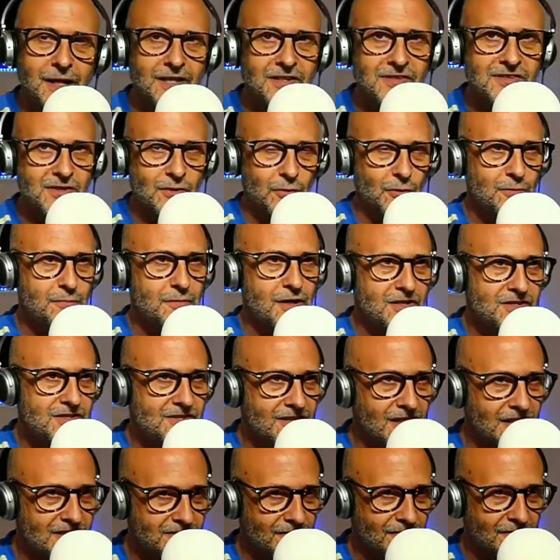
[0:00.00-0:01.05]
to see all the
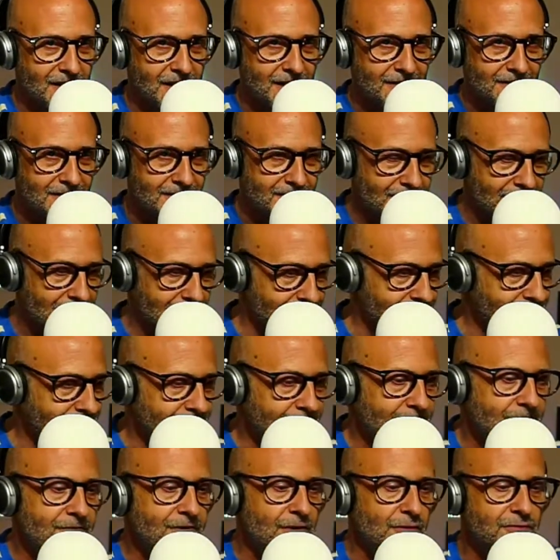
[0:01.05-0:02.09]
merchandise on there,
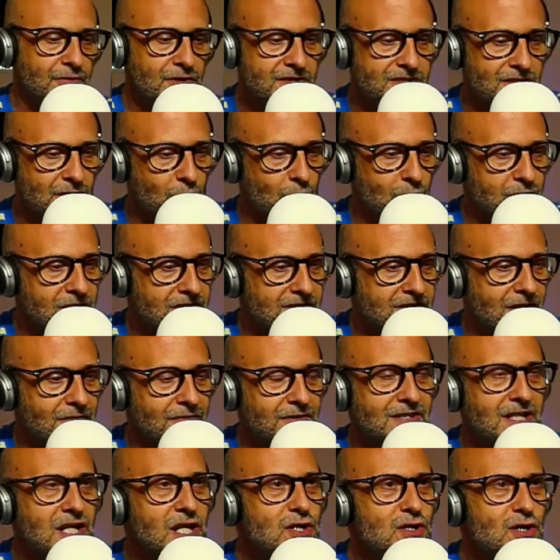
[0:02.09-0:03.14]
and feel free to order yourself a
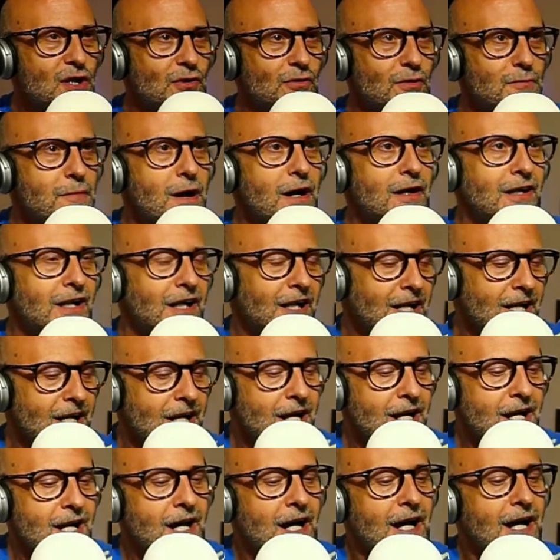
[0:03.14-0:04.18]
t-shirt or a mug.
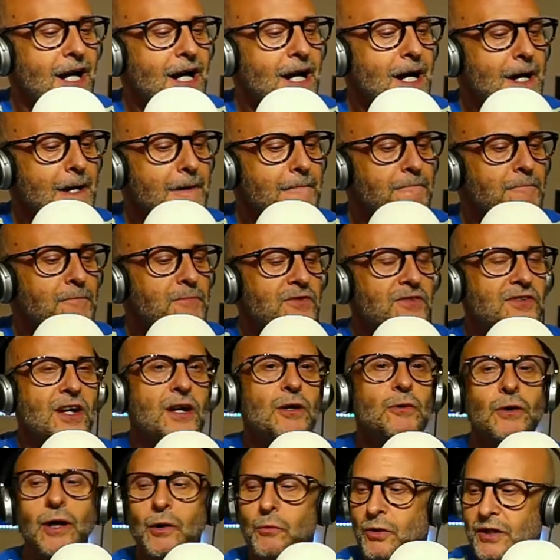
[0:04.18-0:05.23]

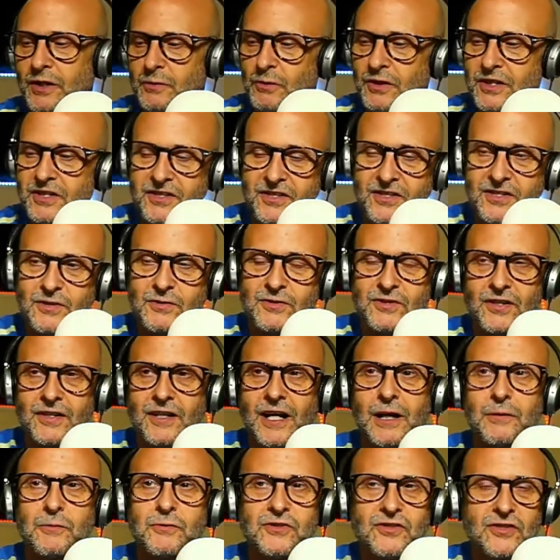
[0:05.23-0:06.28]
So what I wanted to do
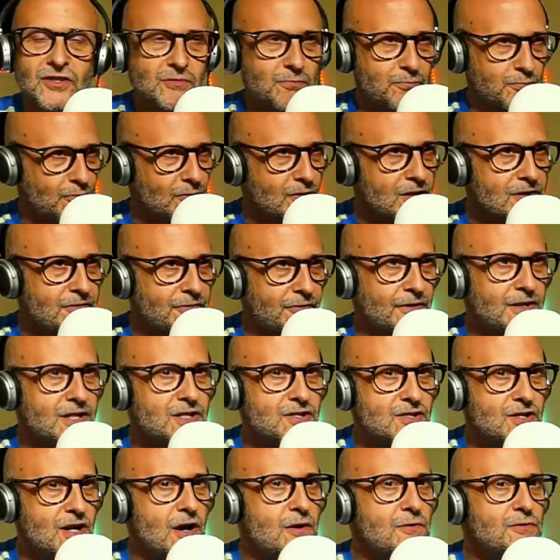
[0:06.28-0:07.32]
tonight was just briefly
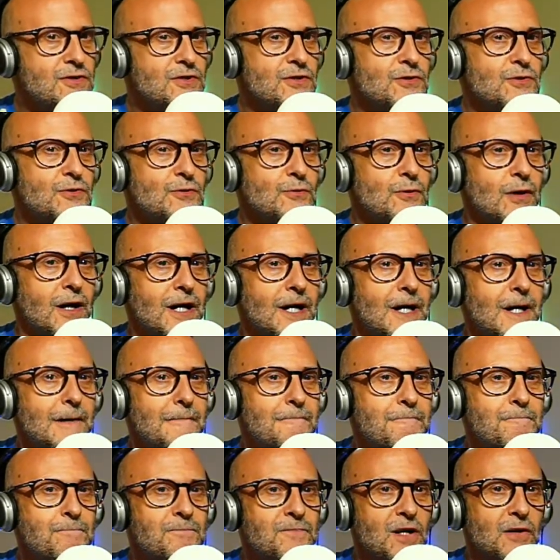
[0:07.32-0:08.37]
show you,
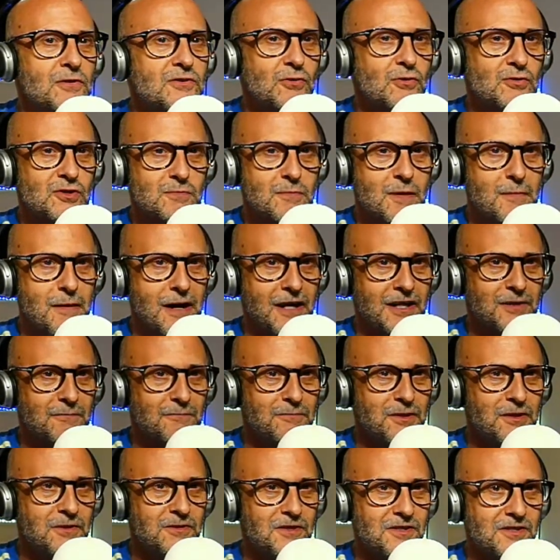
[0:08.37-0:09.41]
don't talk to me about
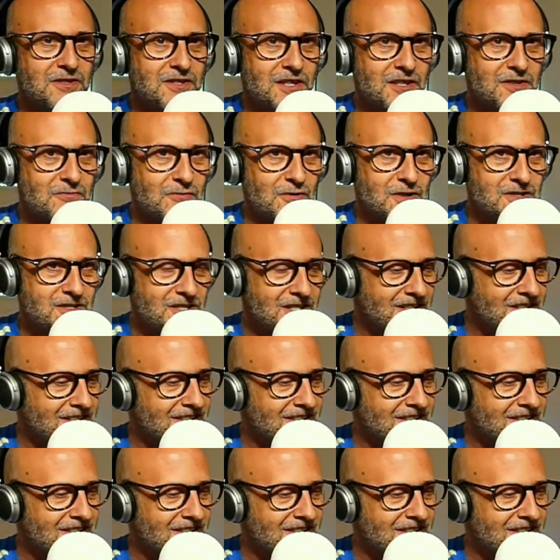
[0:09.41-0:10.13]
computers, says Richie. He's